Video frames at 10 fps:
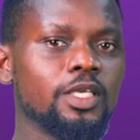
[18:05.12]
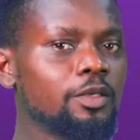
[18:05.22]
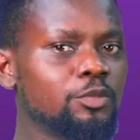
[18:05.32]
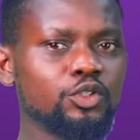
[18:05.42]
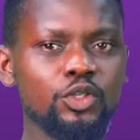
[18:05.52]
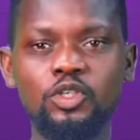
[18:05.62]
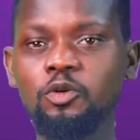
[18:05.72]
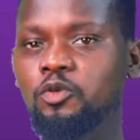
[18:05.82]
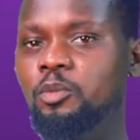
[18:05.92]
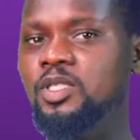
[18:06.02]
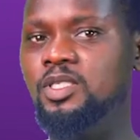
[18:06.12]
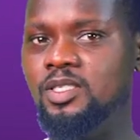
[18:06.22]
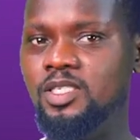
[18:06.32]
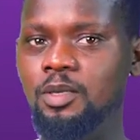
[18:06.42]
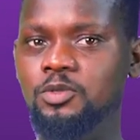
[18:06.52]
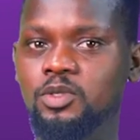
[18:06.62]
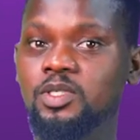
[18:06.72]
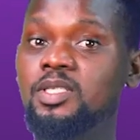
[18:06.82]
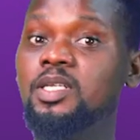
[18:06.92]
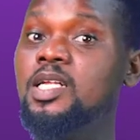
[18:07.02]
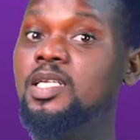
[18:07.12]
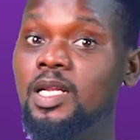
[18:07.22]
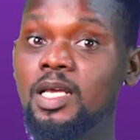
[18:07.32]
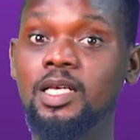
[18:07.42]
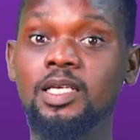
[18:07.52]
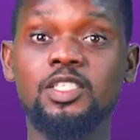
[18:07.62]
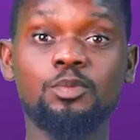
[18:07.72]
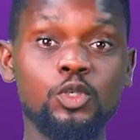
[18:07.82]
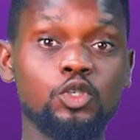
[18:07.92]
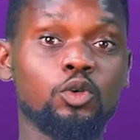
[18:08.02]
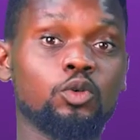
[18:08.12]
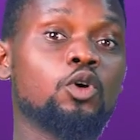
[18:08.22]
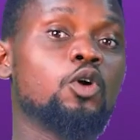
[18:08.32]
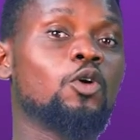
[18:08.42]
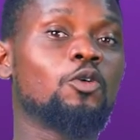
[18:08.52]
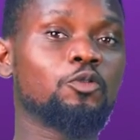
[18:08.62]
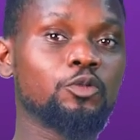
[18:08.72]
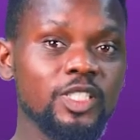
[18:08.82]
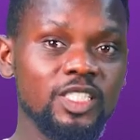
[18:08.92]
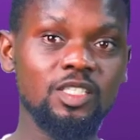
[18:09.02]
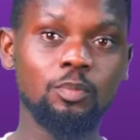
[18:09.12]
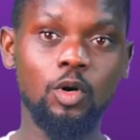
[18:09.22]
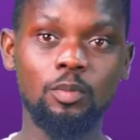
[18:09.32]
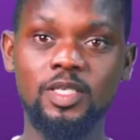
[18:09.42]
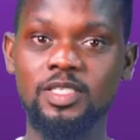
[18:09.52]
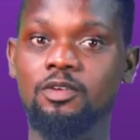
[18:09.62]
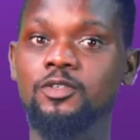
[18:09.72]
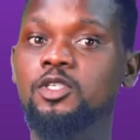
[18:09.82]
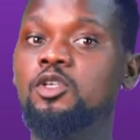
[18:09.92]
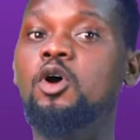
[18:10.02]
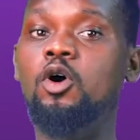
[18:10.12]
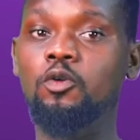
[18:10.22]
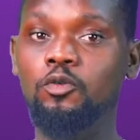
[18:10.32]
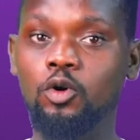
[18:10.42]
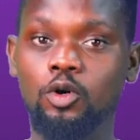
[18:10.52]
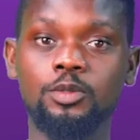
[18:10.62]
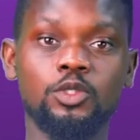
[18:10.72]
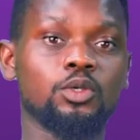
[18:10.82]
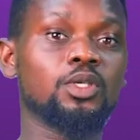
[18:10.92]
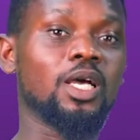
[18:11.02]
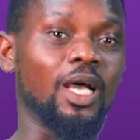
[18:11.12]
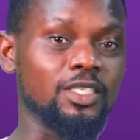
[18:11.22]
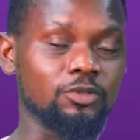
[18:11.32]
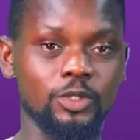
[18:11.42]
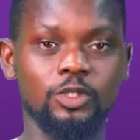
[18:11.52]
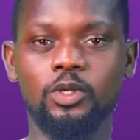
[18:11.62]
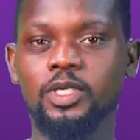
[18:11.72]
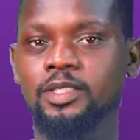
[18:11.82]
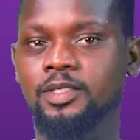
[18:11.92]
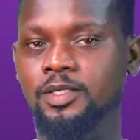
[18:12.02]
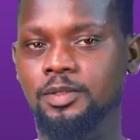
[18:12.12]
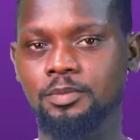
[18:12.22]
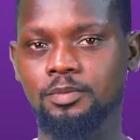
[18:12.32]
The administration from its inception stated clearly its mission of ridding the public service of corruption and redundancy.